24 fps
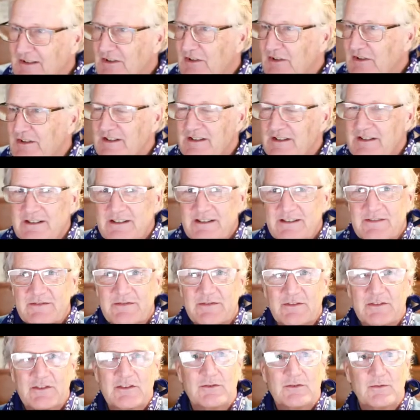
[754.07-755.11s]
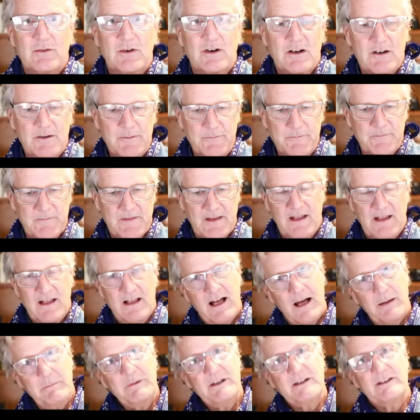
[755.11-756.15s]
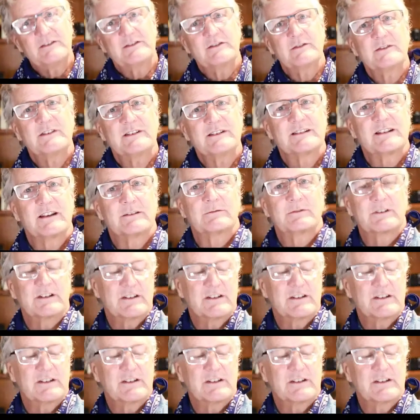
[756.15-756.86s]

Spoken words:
goodness for you all. I'm going to do this every